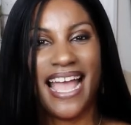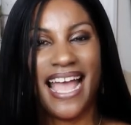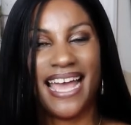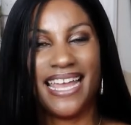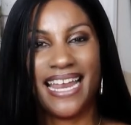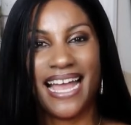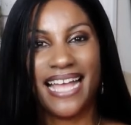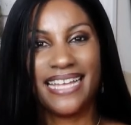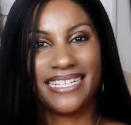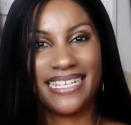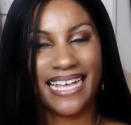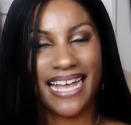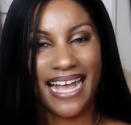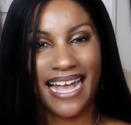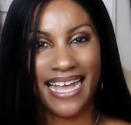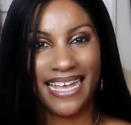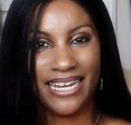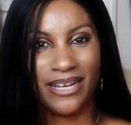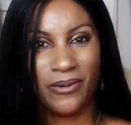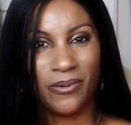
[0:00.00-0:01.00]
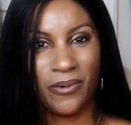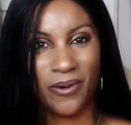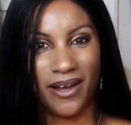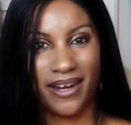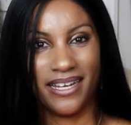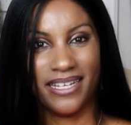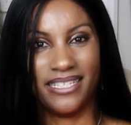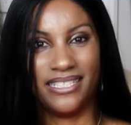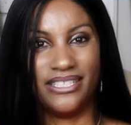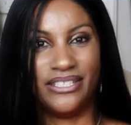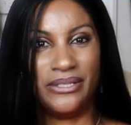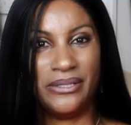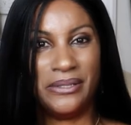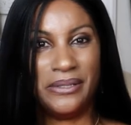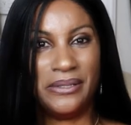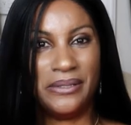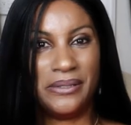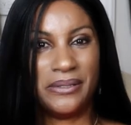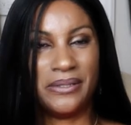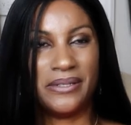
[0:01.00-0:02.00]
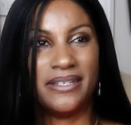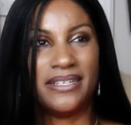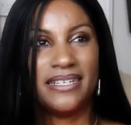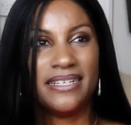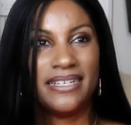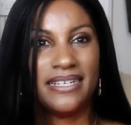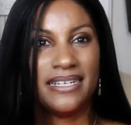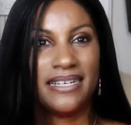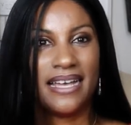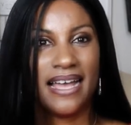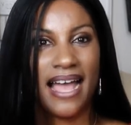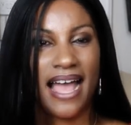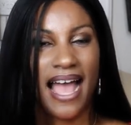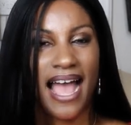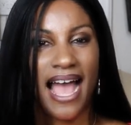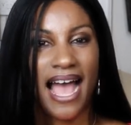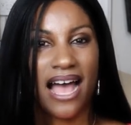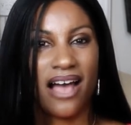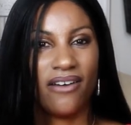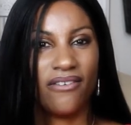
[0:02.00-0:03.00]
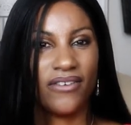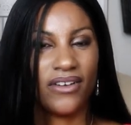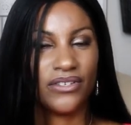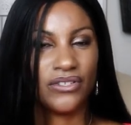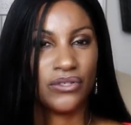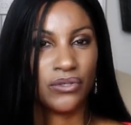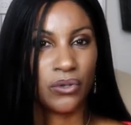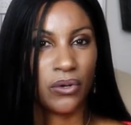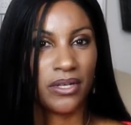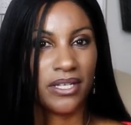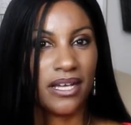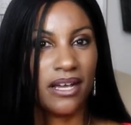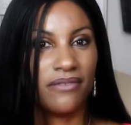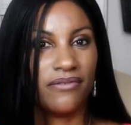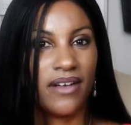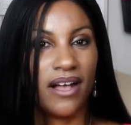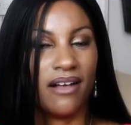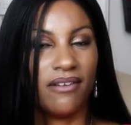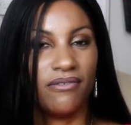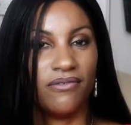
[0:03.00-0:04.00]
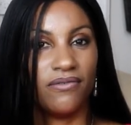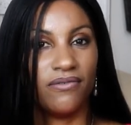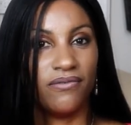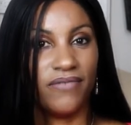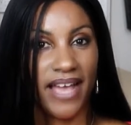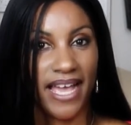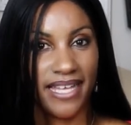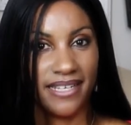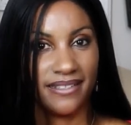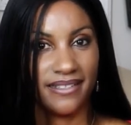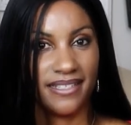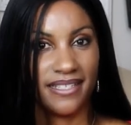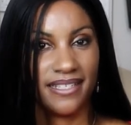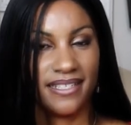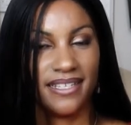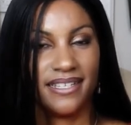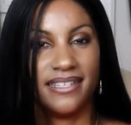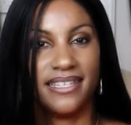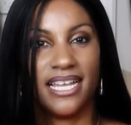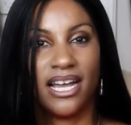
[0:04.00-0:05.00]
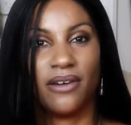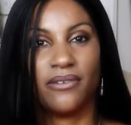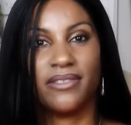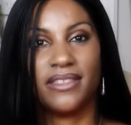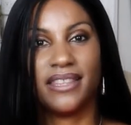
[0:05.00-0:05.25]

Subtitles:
And I kind of wanted to have sort of a vent. Now